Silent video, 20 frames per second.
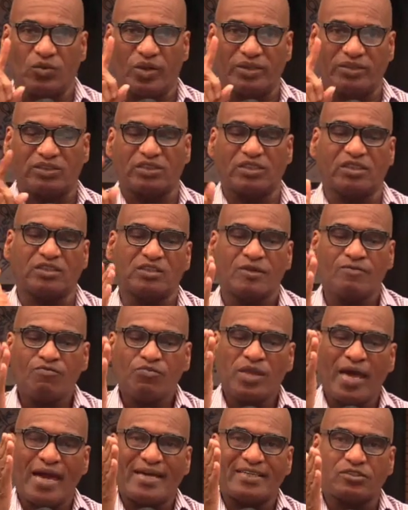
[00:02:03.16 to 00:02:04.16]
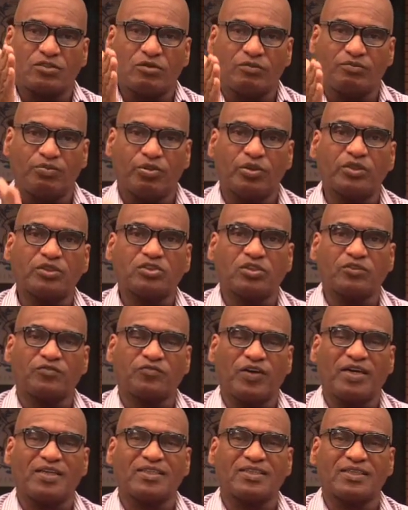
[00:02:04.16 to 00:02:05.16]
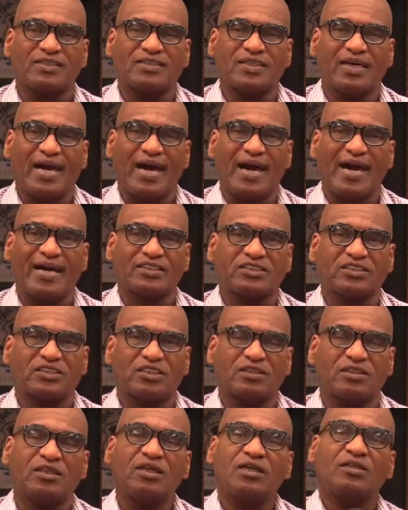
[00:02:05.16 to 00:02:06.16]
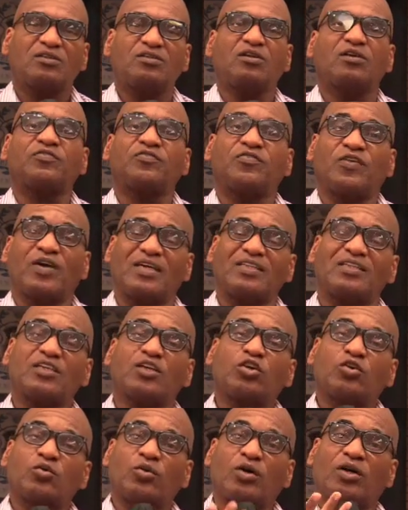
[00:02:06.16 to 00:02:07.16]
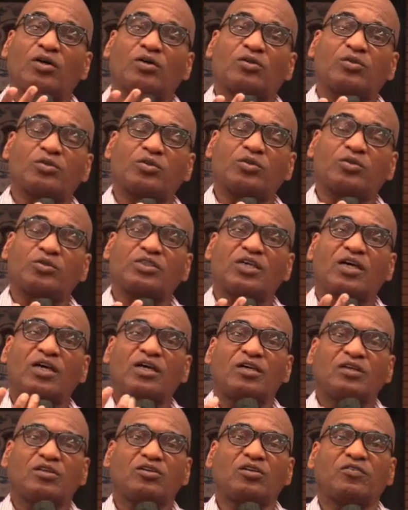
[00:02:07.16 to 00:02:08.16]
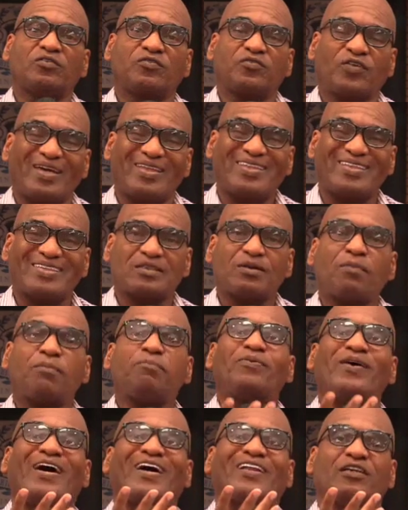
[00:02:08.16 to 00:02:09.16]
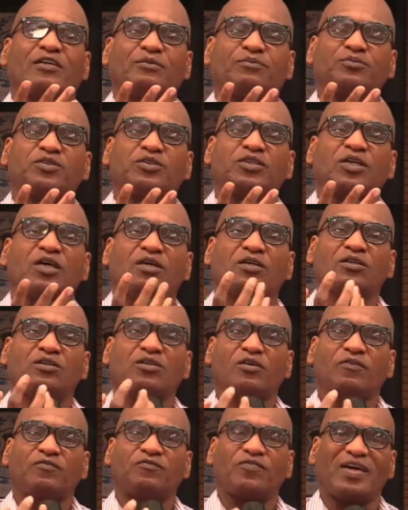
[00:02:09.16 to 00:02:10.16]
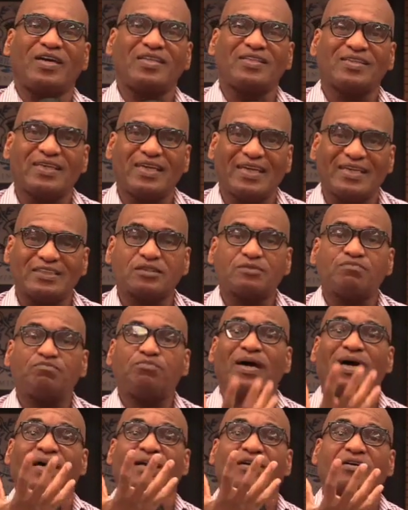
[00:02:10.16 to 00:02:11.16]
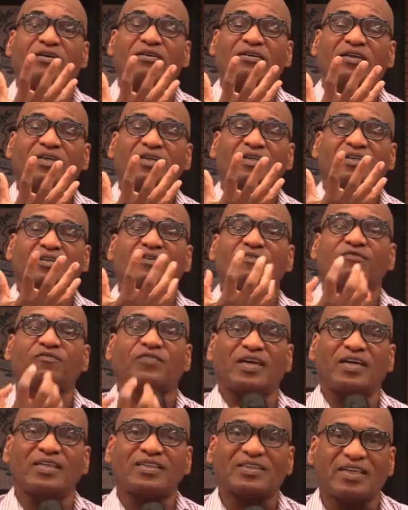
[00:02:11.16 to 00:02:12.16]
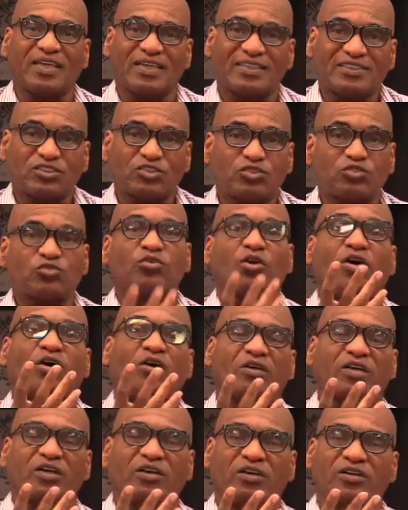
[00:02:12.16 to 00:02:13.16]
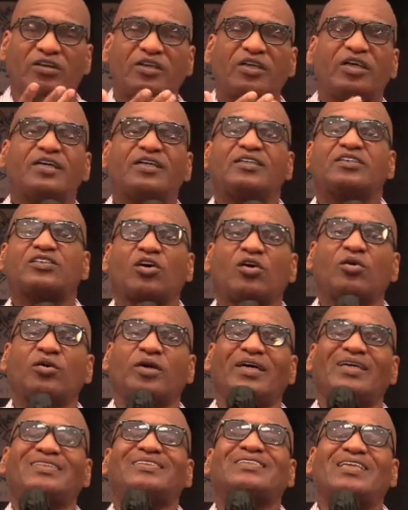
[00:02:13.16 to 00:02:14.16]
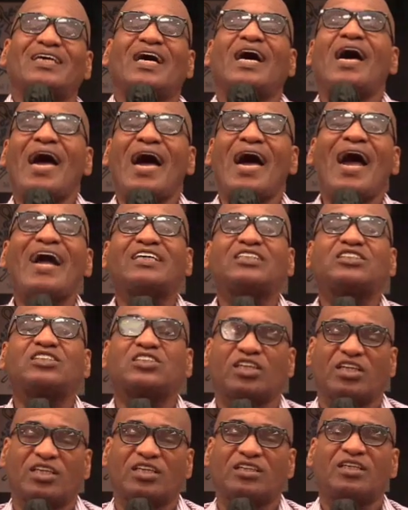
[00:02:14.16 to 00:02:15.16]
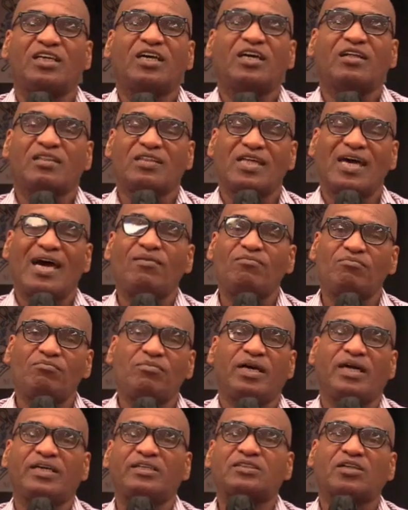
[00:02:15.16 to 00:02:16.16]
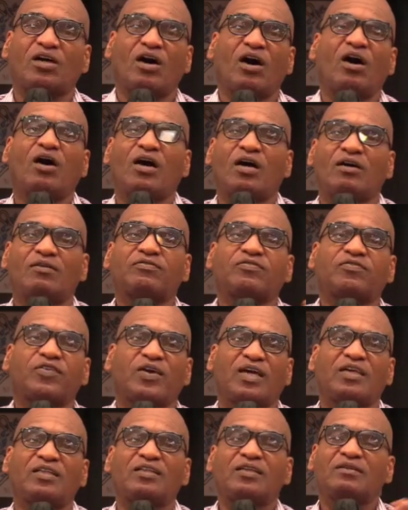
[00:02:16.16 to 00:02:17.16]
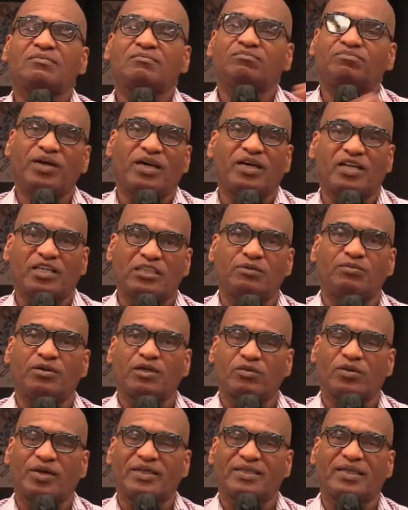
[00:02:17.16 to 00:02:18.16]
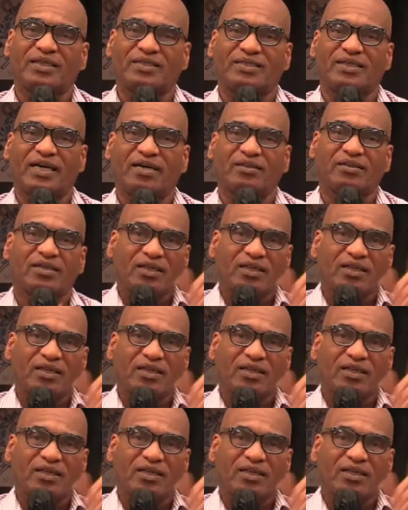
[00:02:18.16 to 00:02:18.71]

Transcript: Watch this. As you put your faith into action, your faith grows, your faith develops, your faith gets better, your faith gets stronger. So it's the action that makes our faith better. You better write that down.